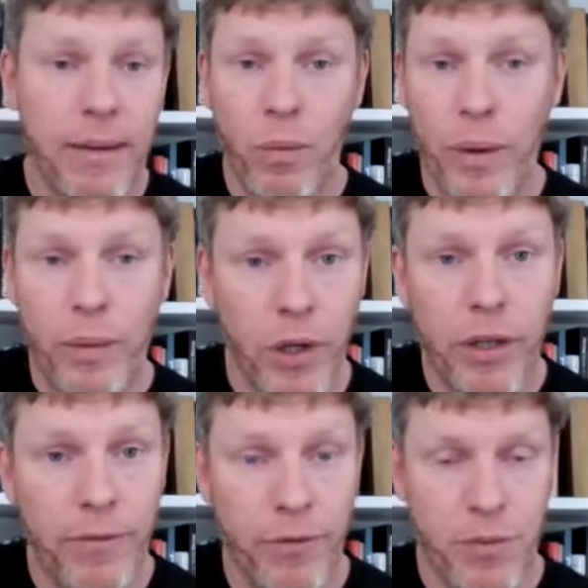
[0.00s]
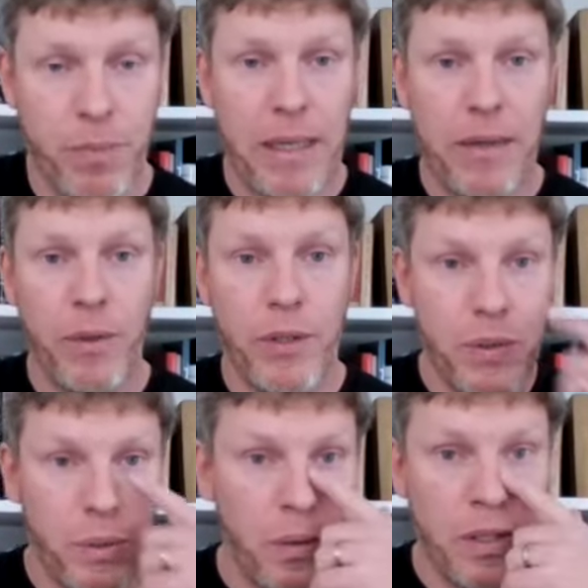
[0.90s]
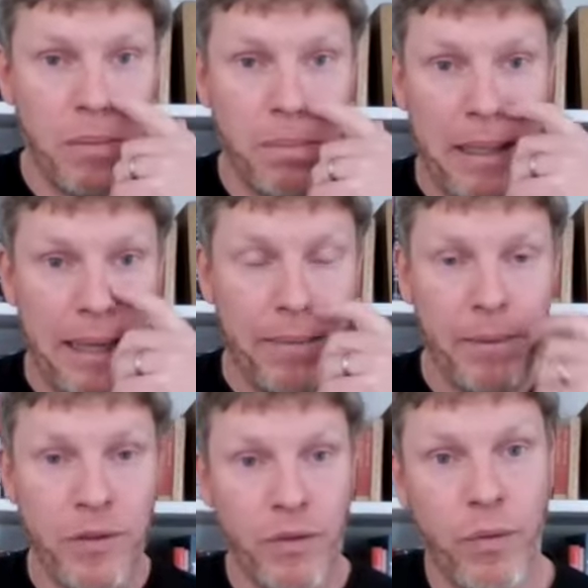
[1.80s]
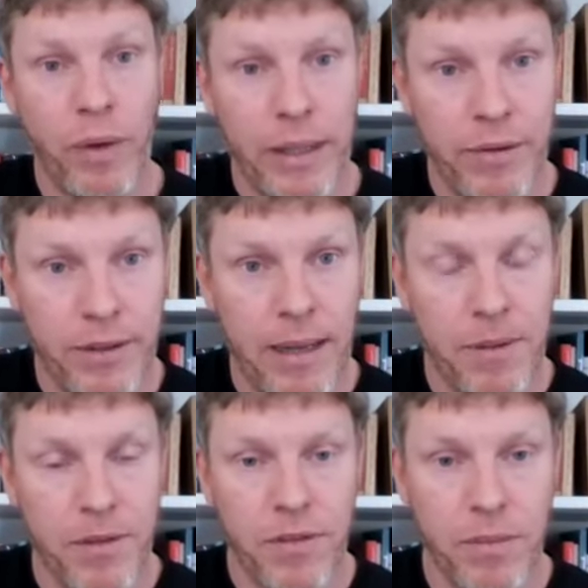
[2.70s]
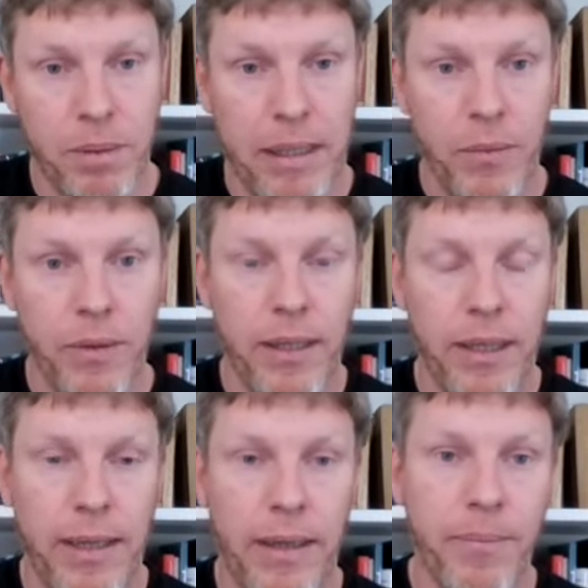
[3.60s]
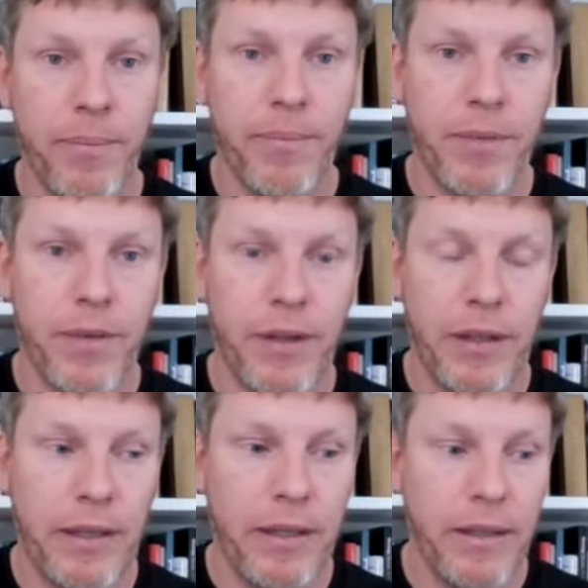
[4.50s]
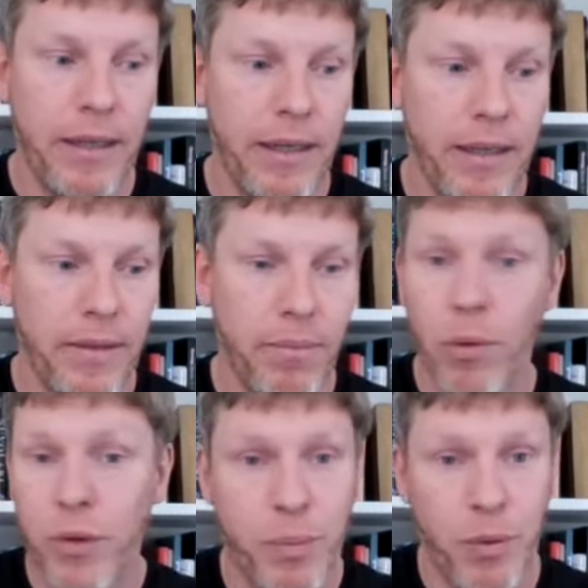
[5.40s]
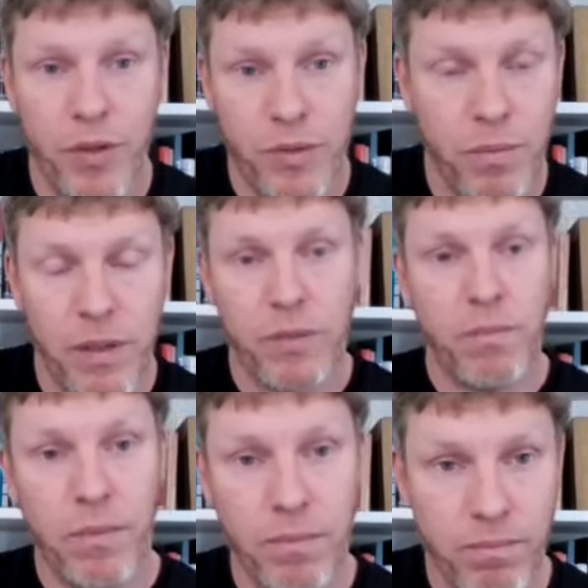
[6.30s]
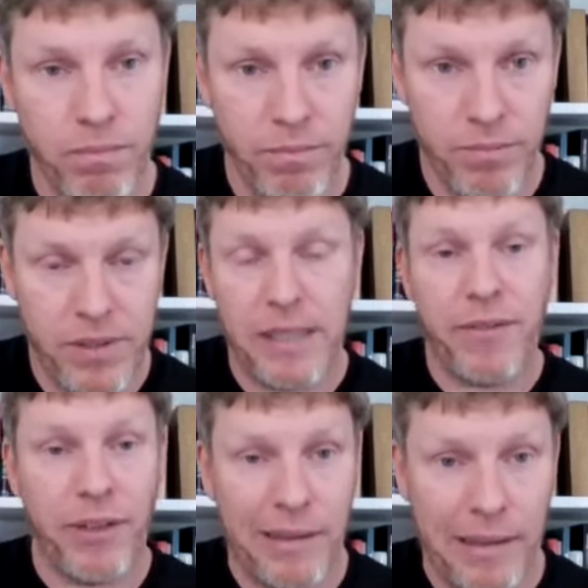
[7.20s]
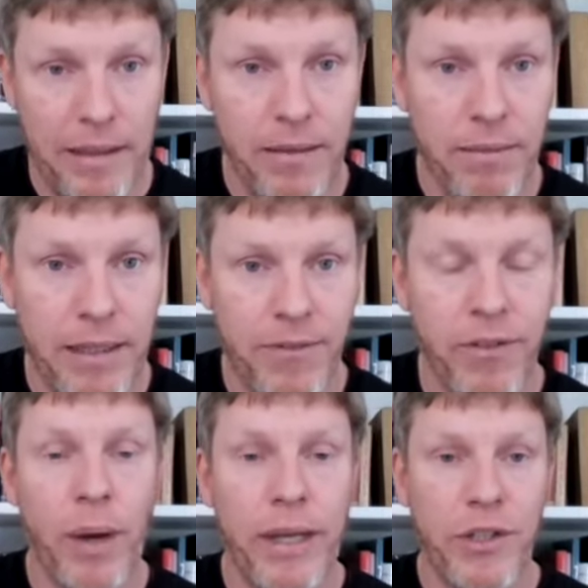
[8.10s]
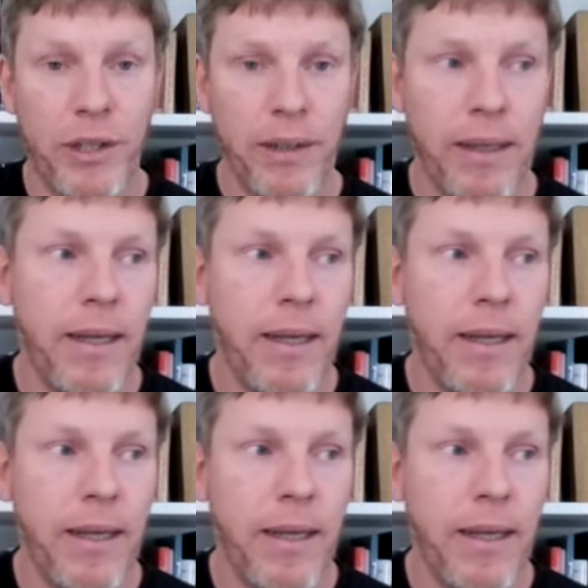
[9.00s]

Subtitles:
When we're looking for speed, which is a big element of what aerodynamics is about, the motorsport is significantly influential.